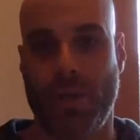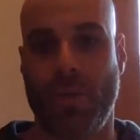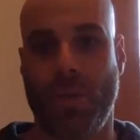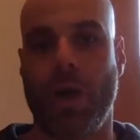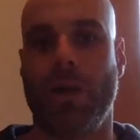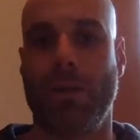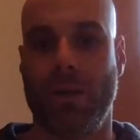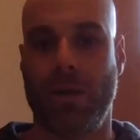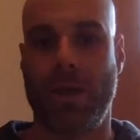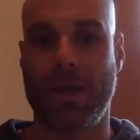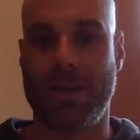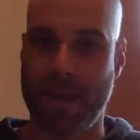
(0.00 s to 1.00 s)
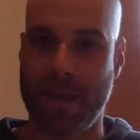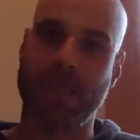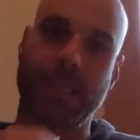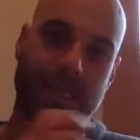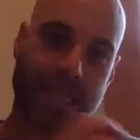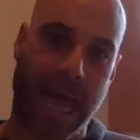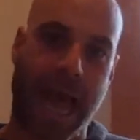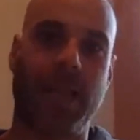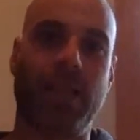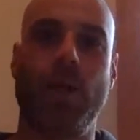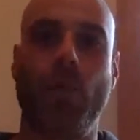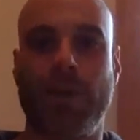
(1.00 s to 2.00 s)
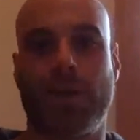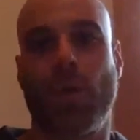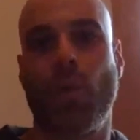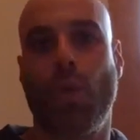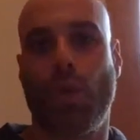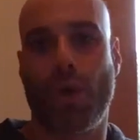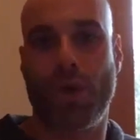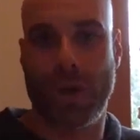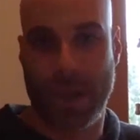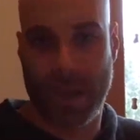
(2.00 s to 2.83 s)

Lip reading: Well, it does exactly what the word